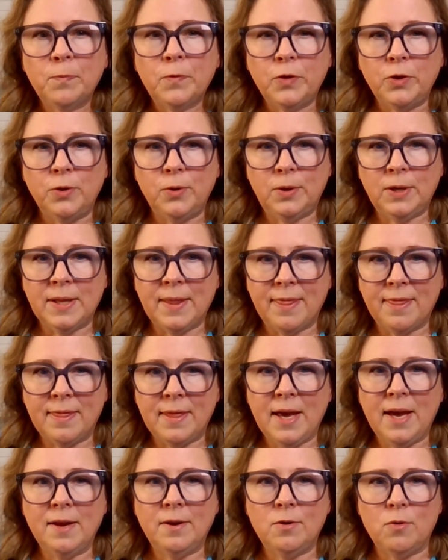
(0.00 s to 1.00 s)
you can
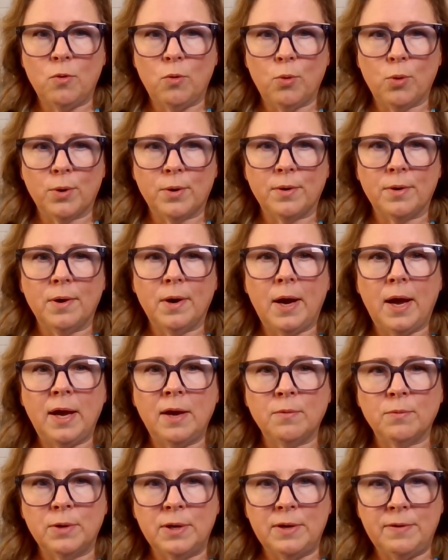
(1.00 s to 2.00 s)
then order
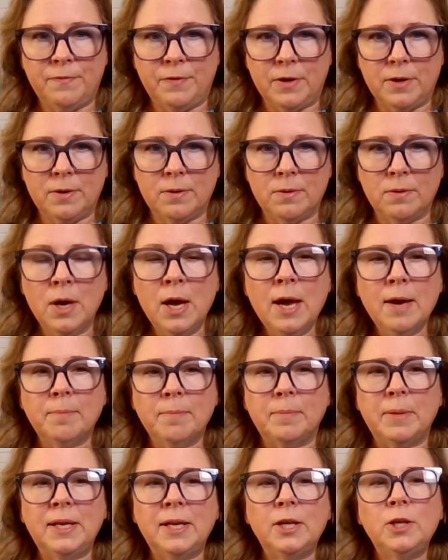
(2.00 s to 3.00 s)
a refill,
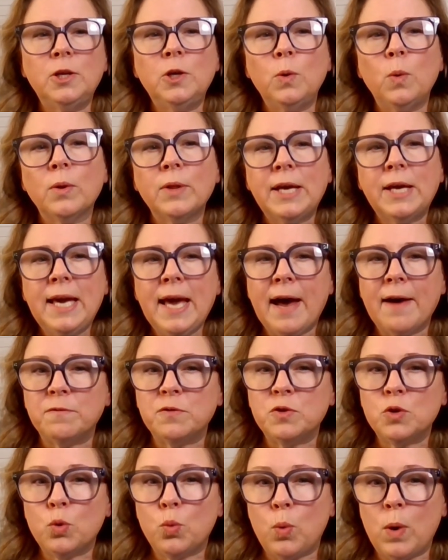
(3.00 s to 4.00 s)
meaning you only have
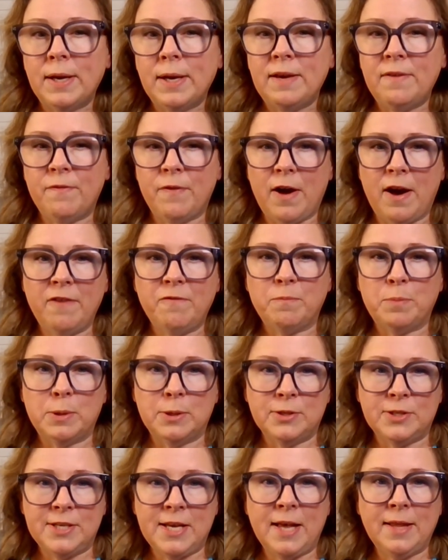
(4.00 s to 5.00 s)

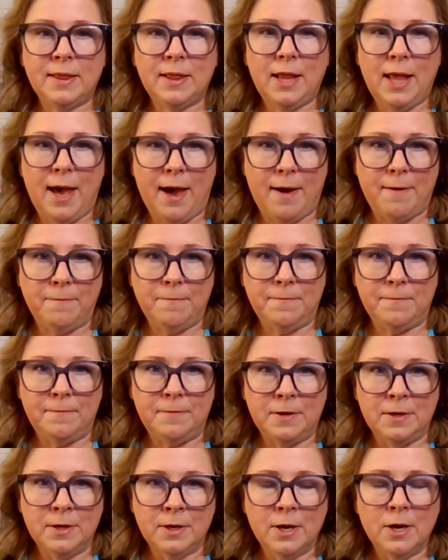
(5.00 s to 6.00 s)
25%
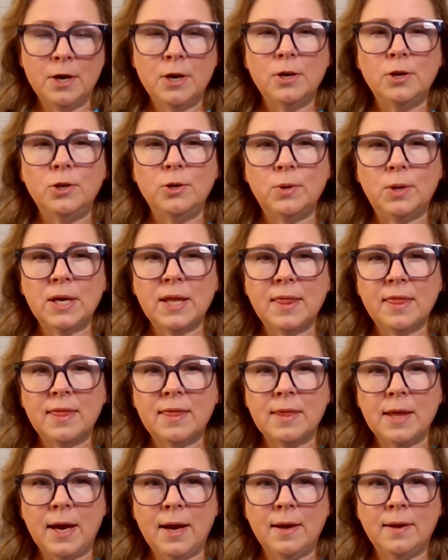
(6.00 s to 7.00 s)
left. You can
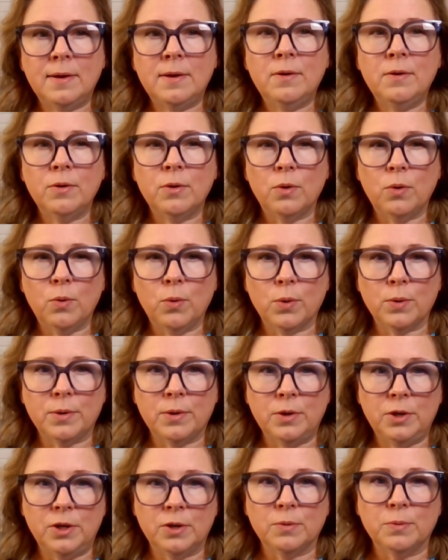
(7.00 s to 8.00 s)
then
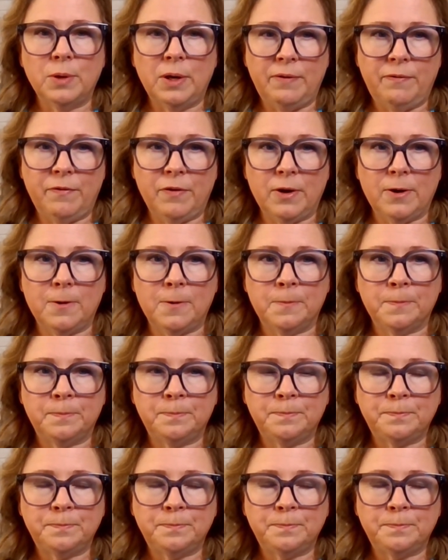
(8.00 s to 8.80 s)
order your refill.